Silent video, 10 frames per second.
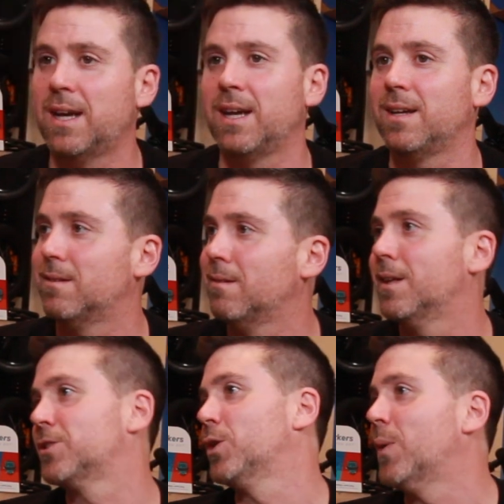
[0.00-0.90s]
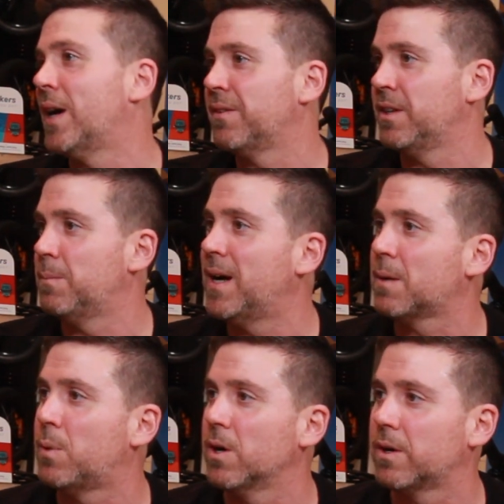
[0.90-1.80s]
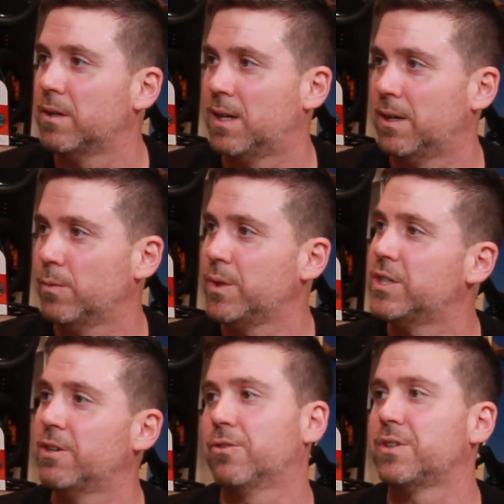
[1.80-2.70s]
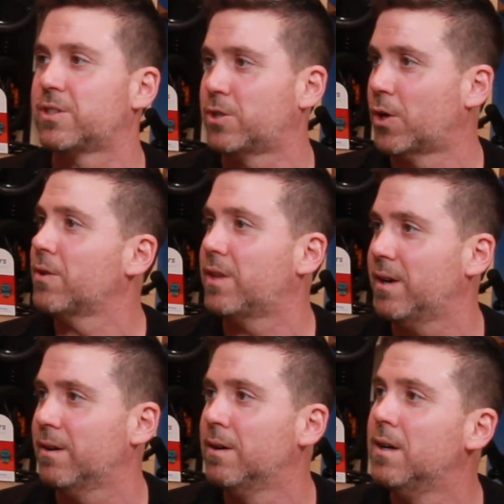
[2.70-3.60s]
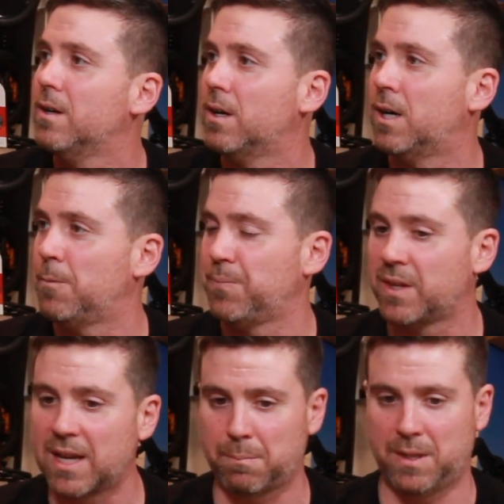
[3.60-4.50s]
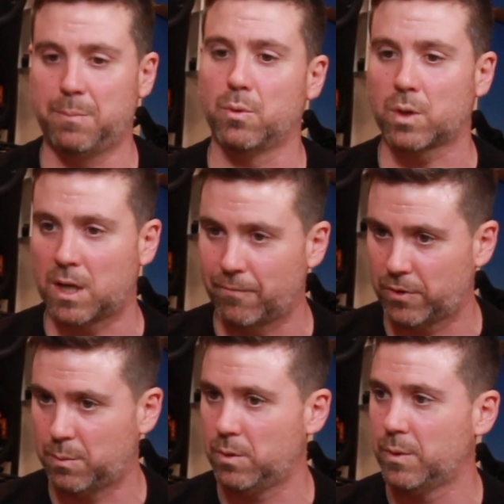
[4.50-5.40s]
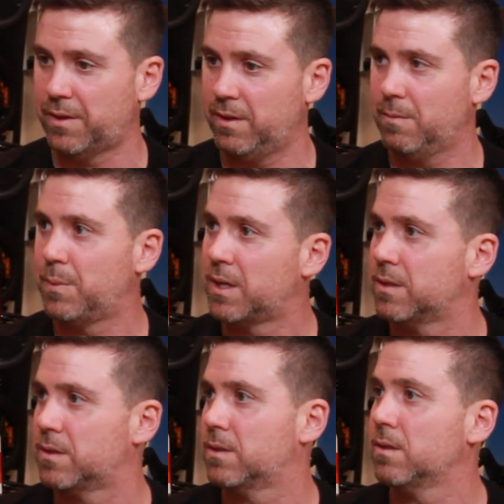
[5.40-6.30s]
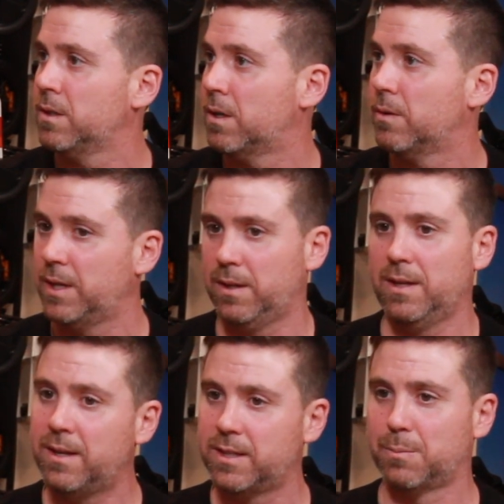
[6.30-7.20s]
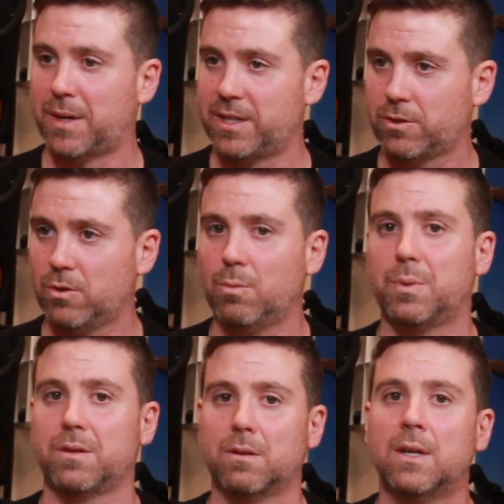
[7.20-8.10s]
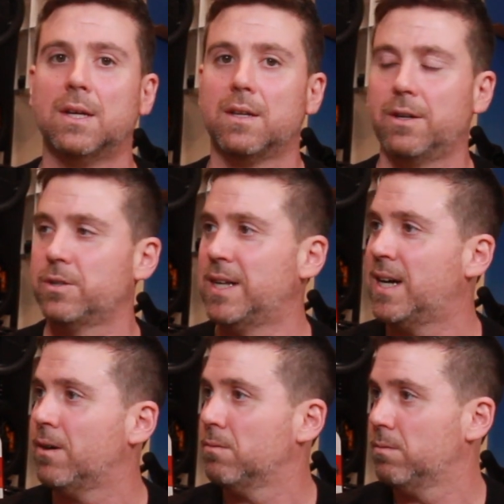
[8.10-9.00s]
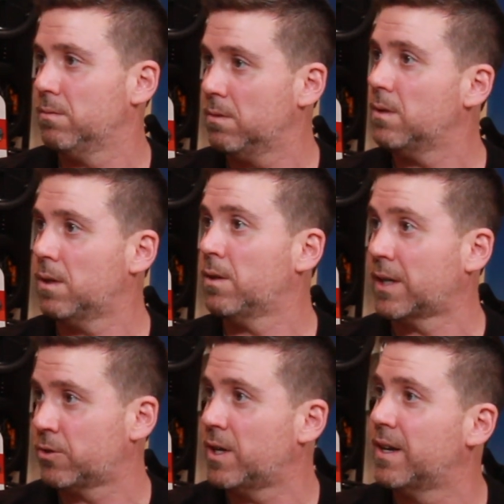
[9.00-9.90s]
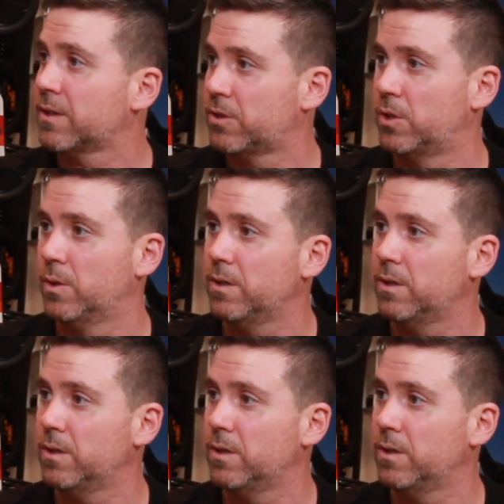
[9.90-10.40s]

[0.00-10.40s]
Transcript: hey, let's go out in the back parking lot. We generally start there, get people comfortable with it, because it is a bicycle, but there's now electronics to it.